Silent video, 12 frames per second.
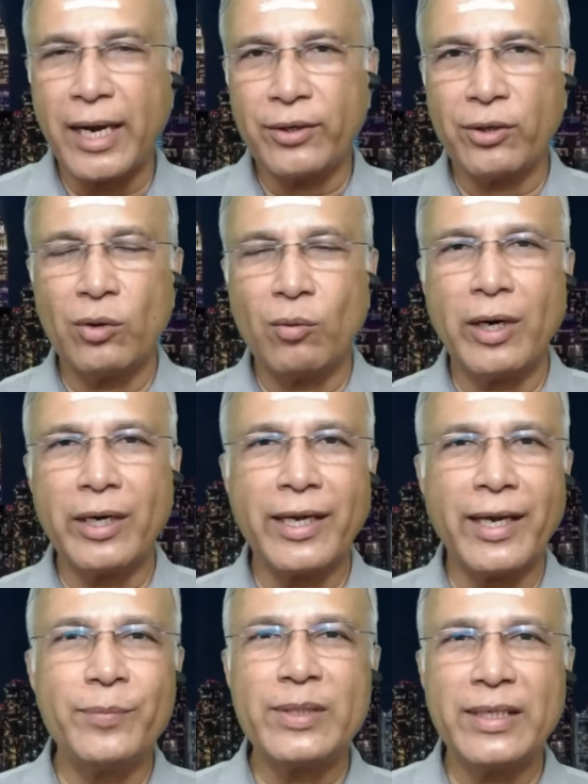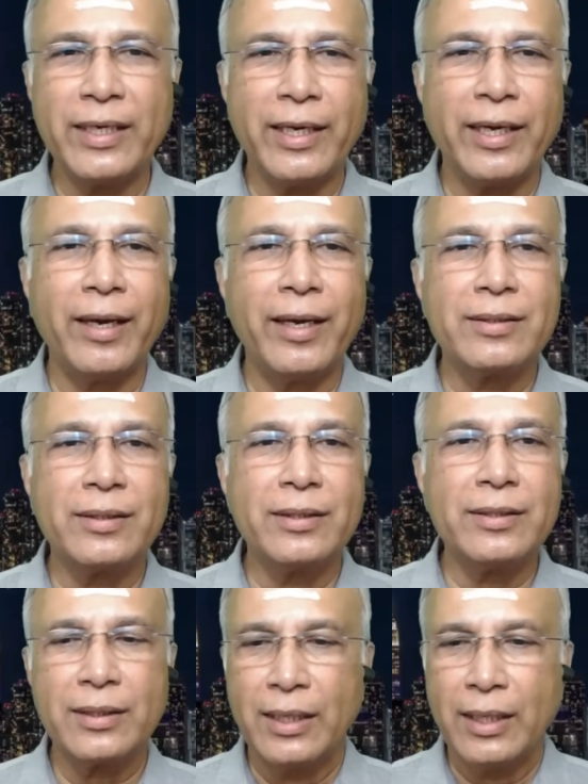I don't know what MCAS
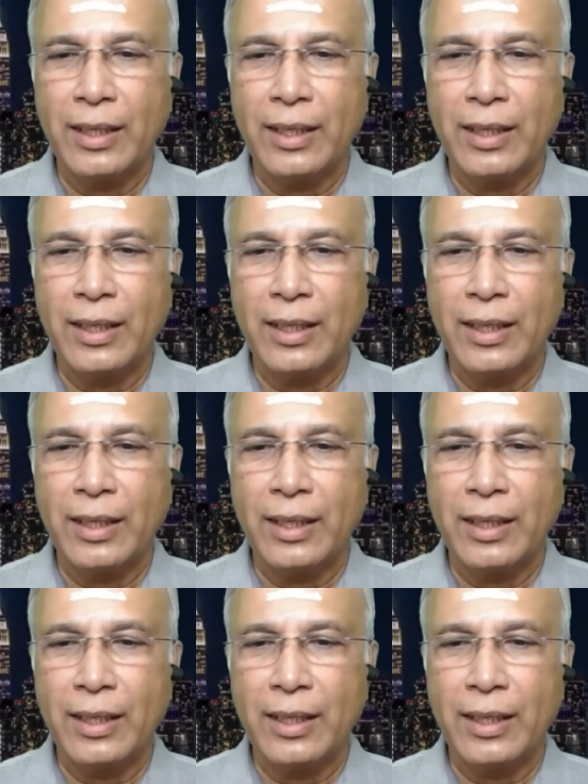is.